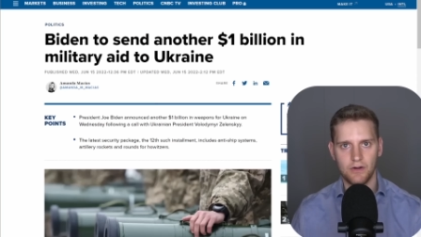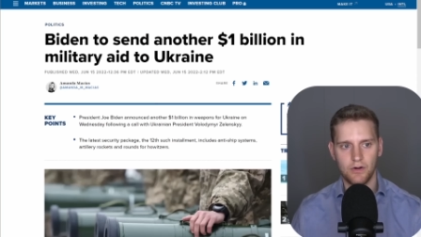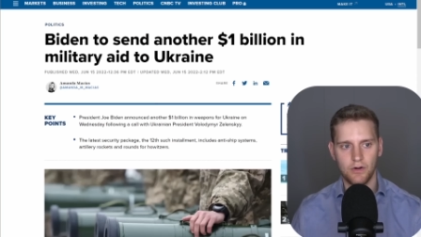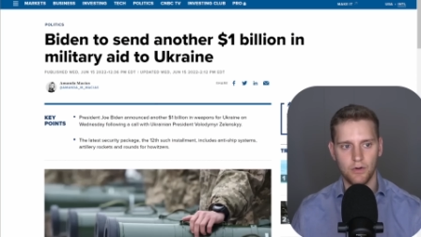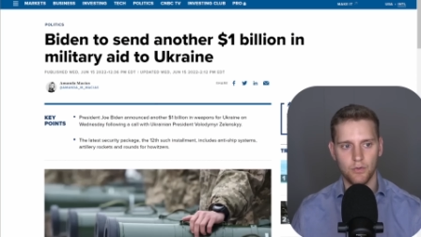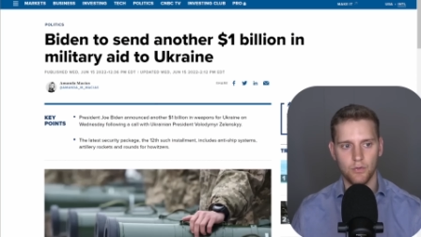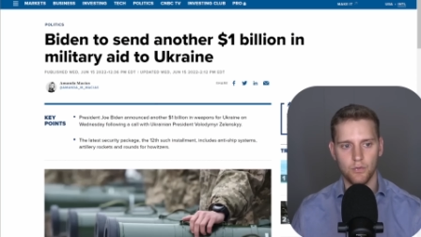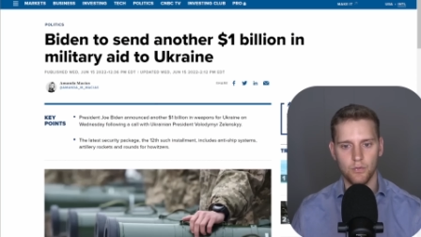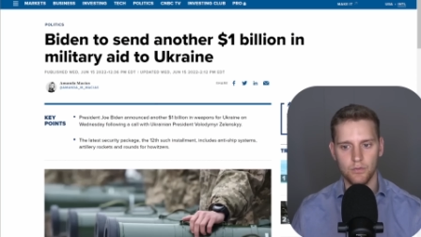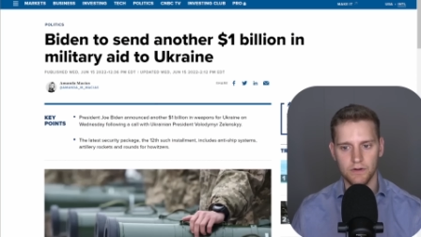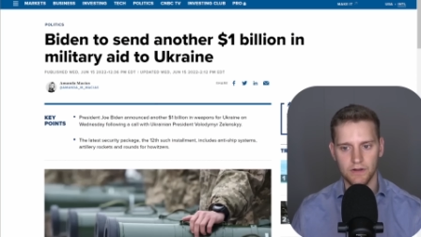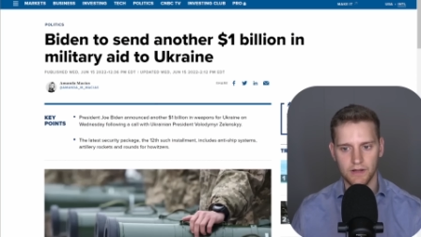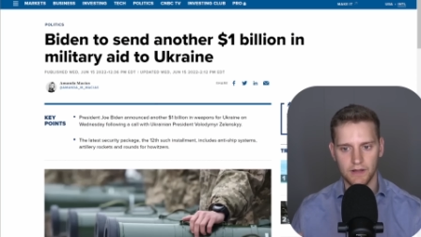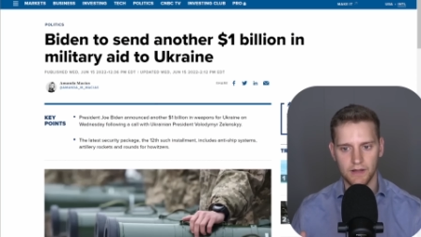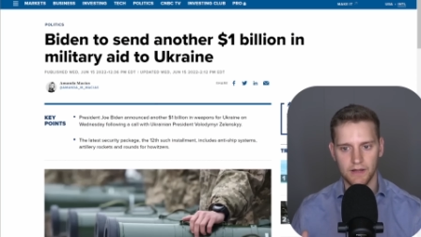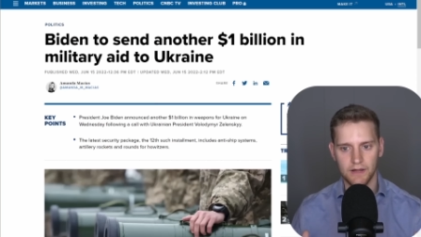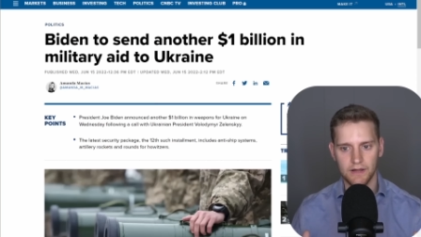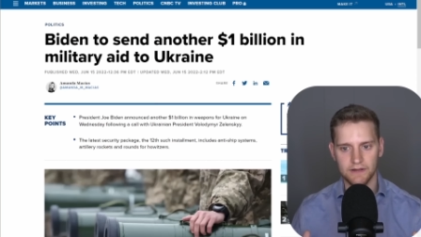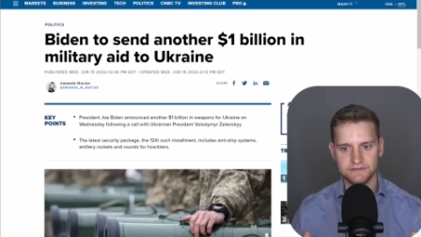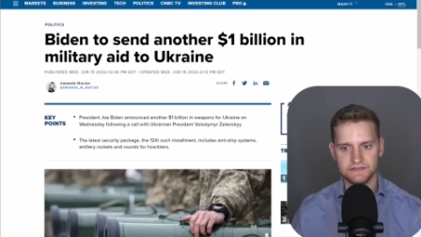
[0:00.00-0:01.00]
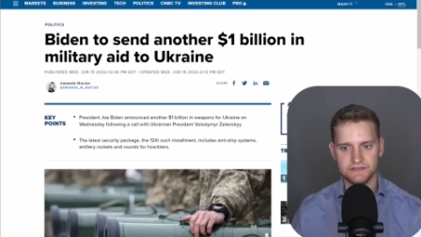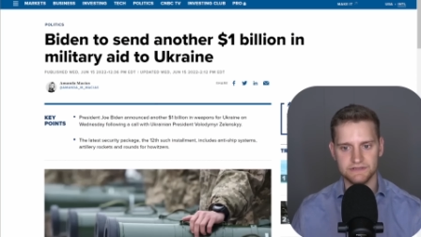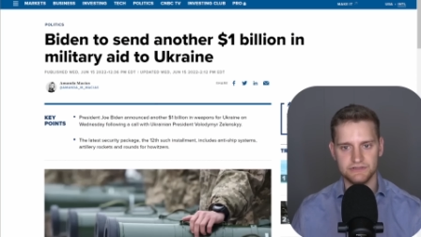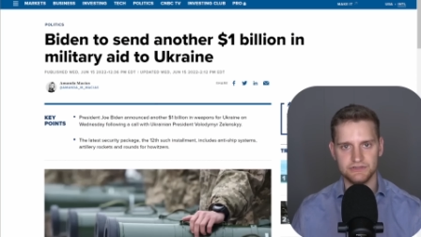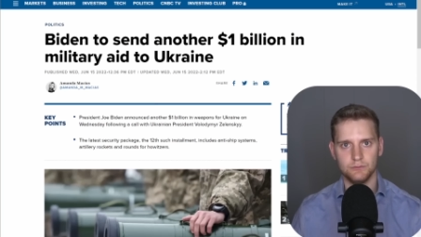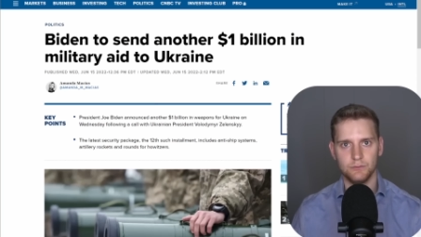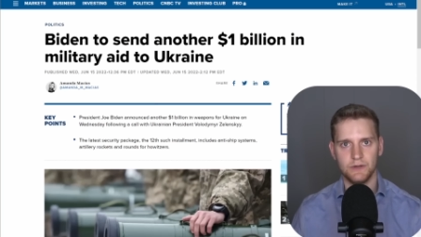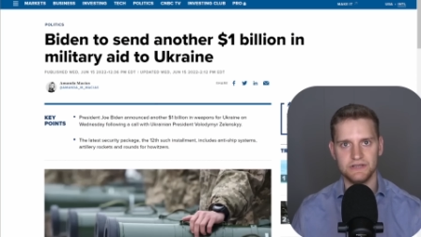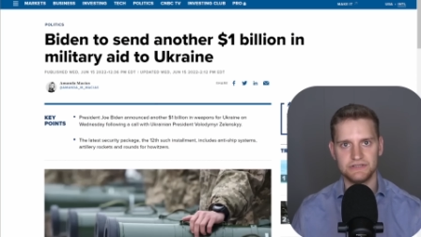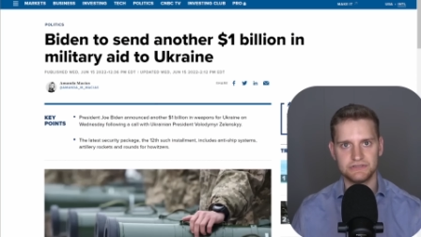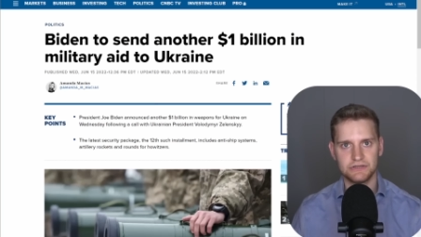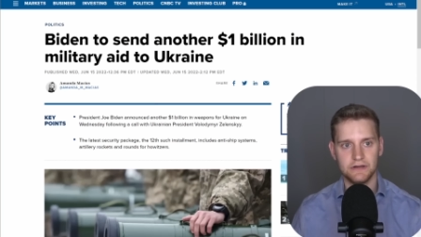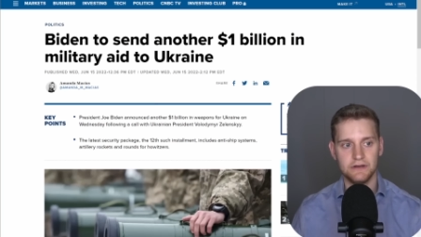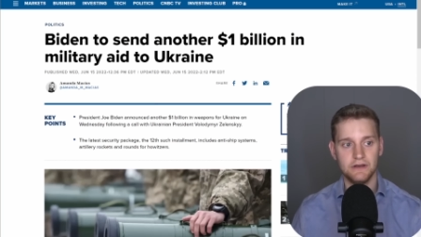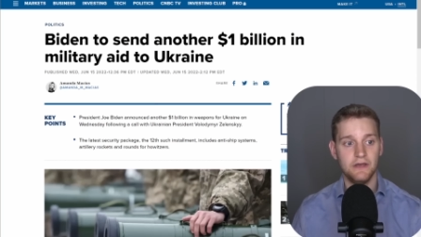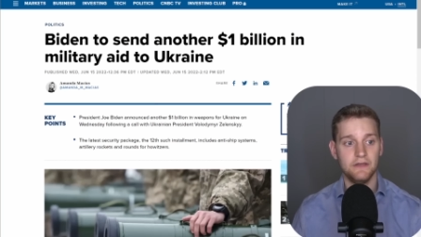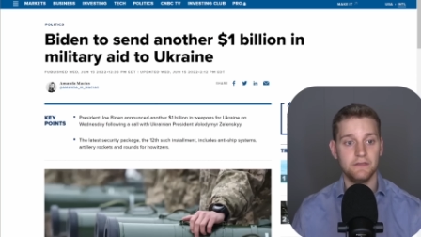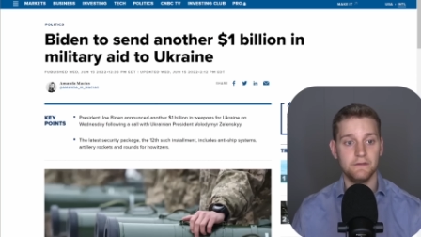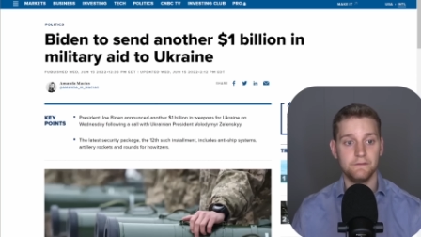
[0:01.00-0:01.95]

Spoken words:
whole situation.